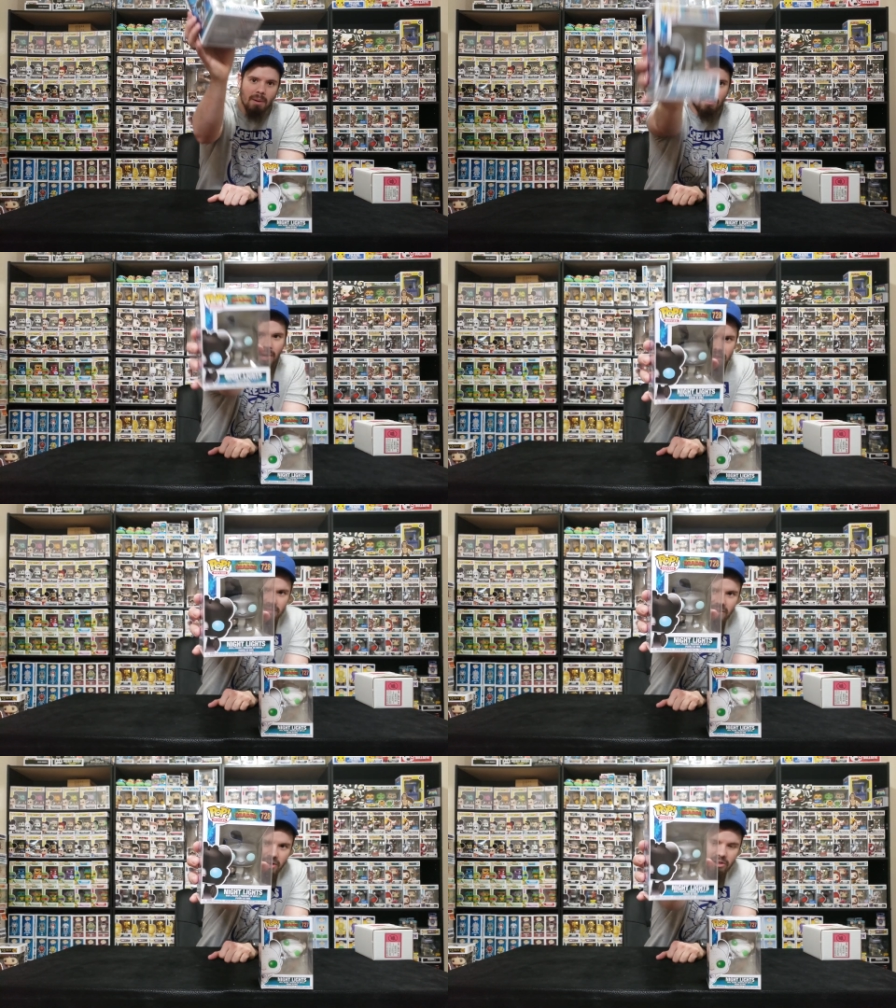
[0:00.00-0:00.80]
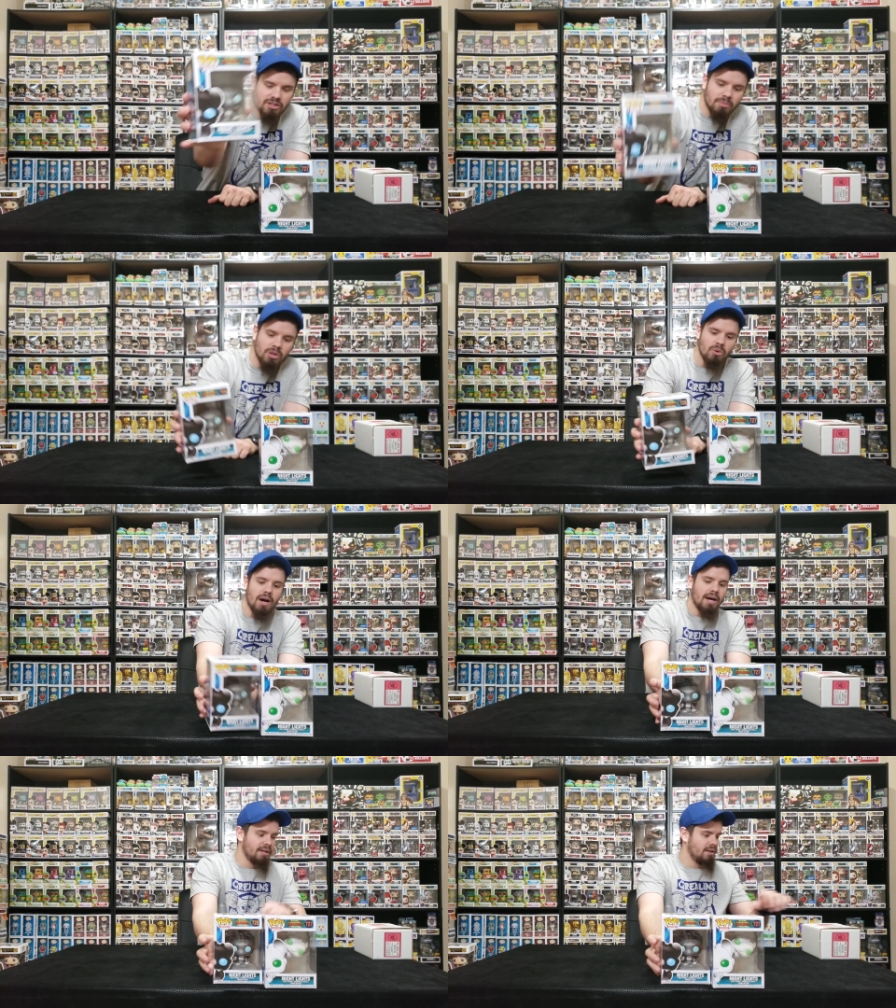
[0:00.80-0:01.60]
But here's the
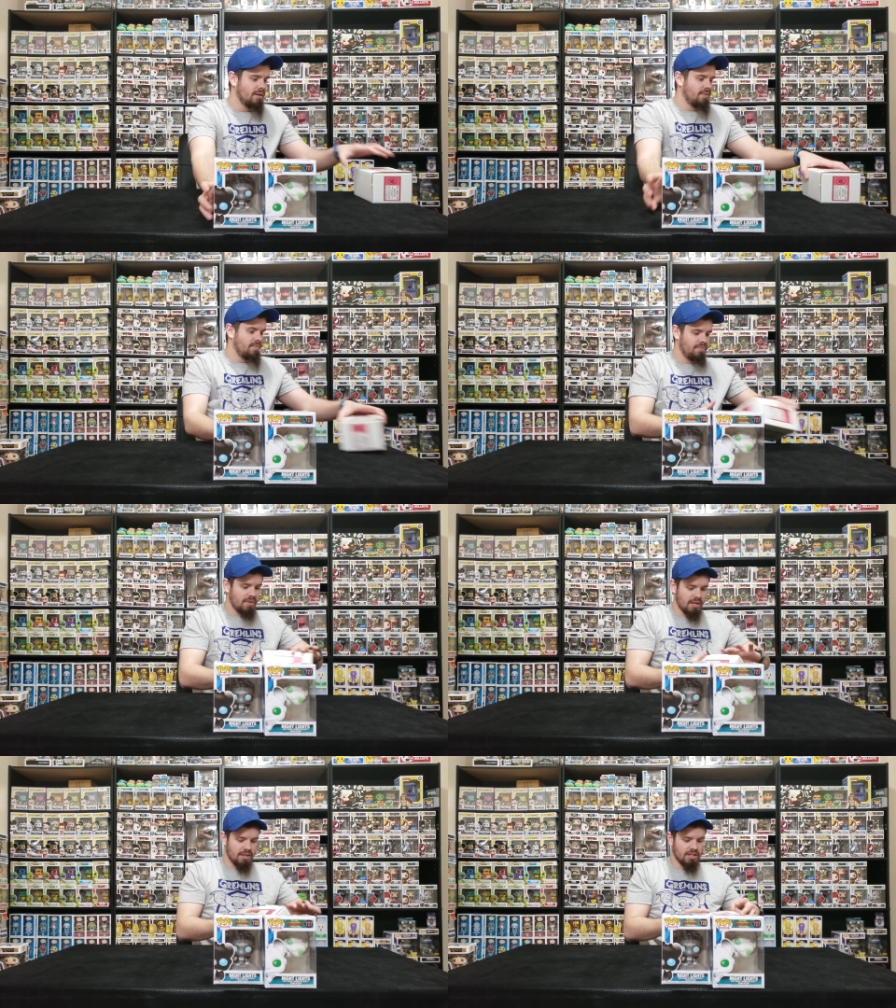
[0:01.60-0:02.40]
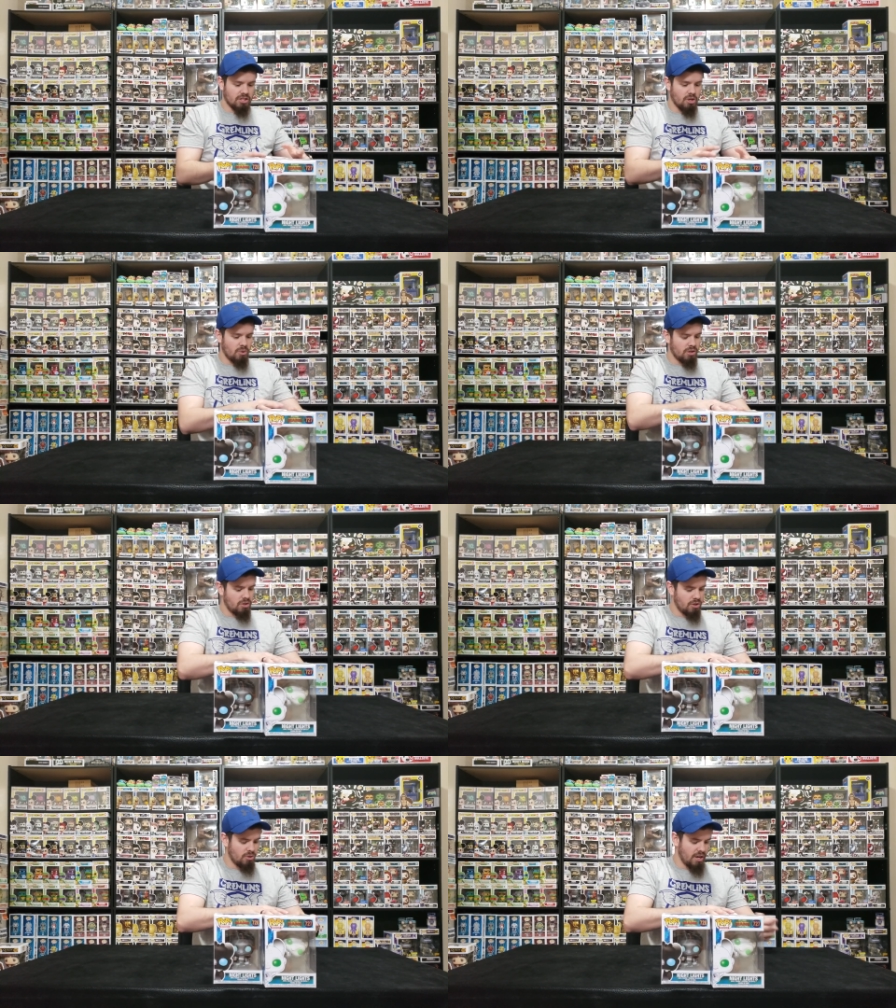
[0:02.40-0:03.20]
blue-eyed. And let's go
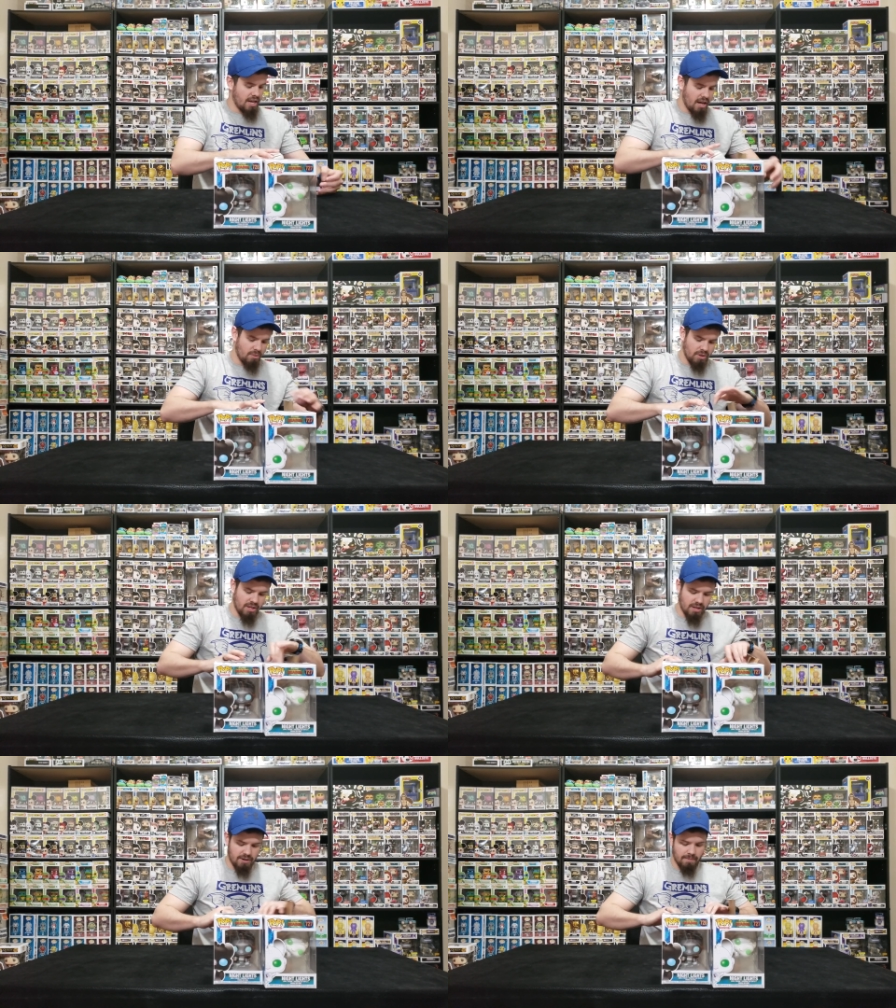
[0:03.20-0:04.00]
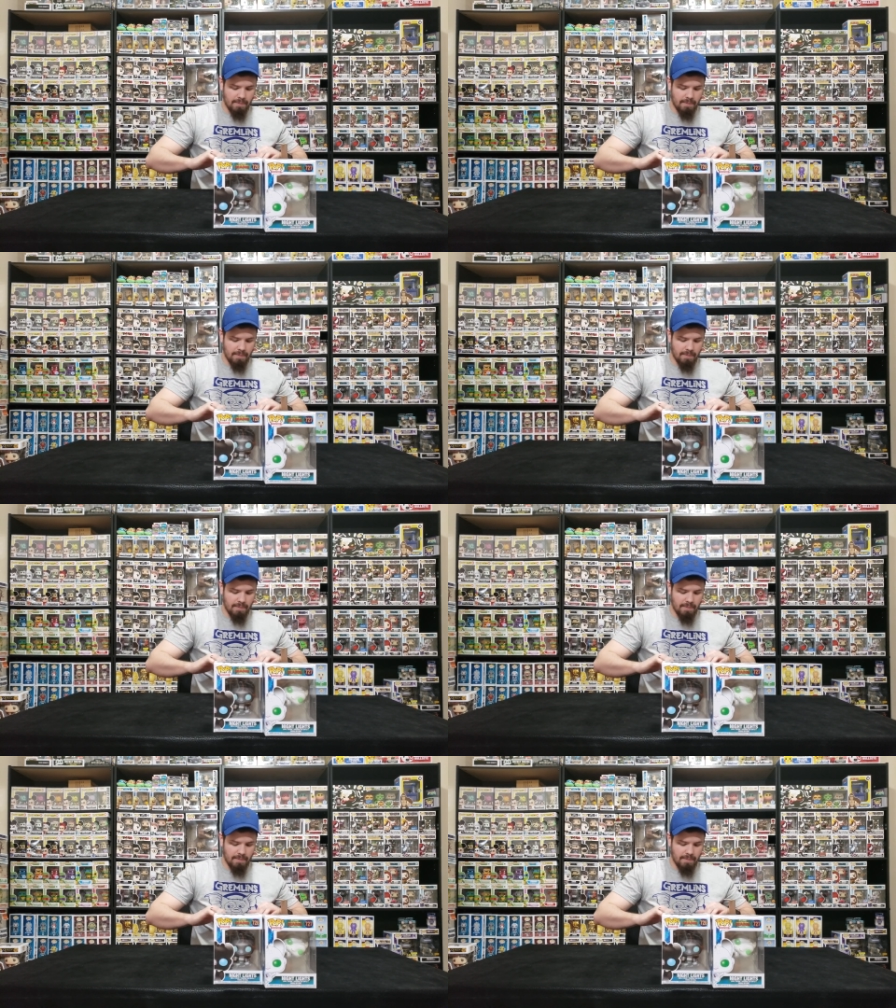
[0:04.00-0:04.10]
into the green-eyed one here.